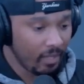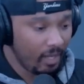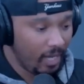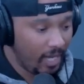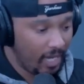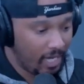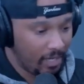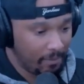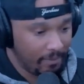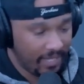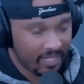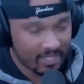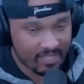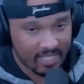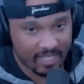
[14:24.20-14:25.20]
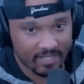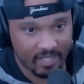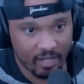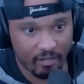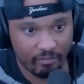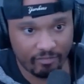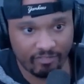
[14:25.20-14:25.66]
in a sense
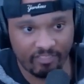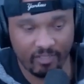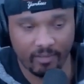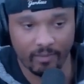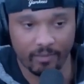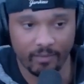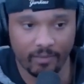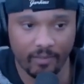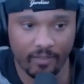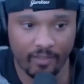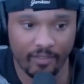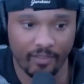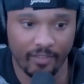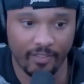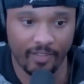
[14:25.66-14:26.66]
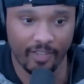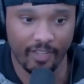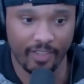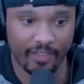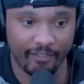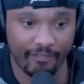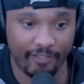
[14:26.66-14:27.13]
of
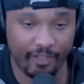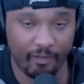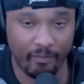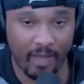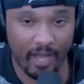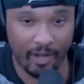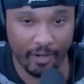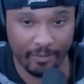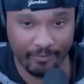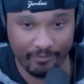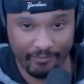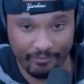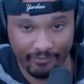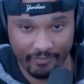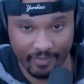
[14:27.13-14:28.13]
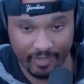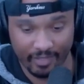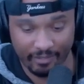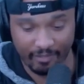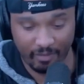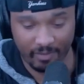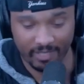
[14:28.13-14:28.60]
the film matter,
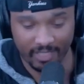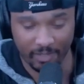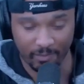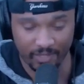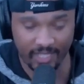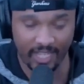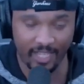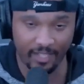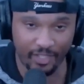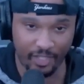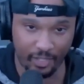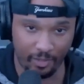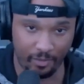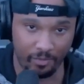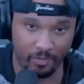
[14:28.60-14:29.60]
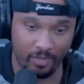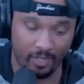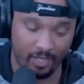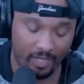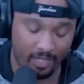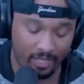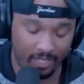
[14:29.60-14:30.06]
the film that this pertains to,
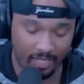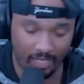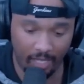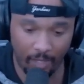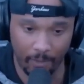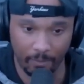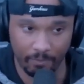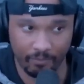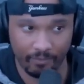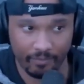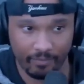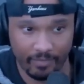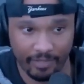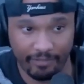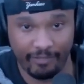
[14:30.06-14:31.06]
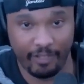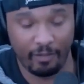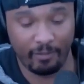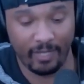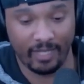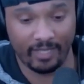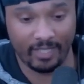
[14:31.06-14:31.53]
the
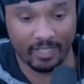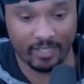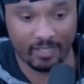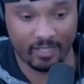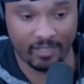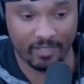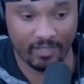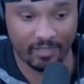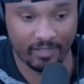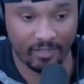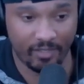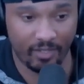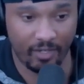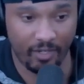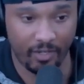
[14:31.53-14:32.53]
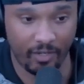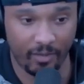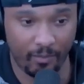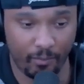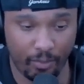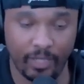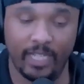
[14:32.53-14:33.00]
film that this
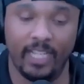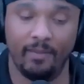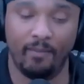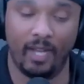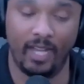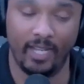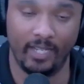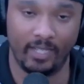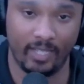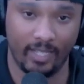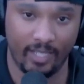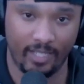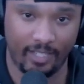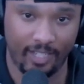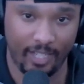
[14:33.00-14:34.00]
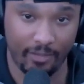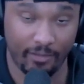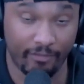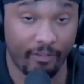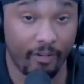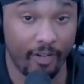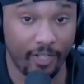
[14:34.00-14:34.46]
brilliant mind is
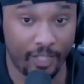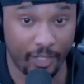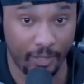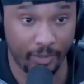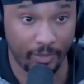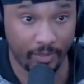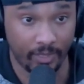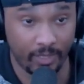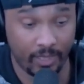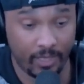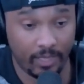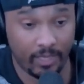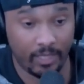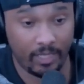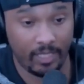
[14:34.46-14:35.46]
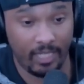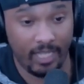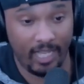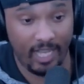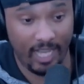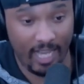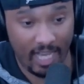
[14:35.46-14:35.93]
referring to
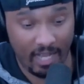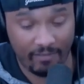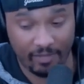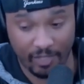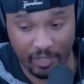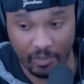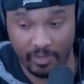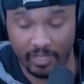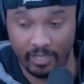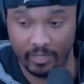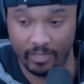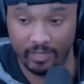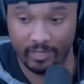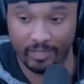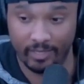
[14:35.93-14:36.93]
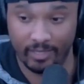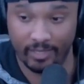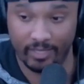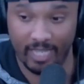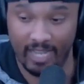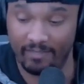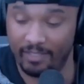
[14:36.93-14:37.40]
after
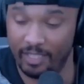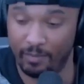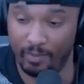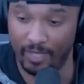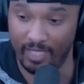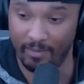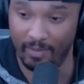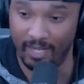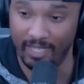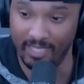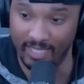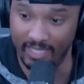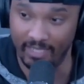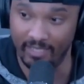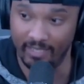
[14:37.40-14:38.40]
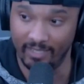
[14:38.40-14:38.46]
this brilliant mind did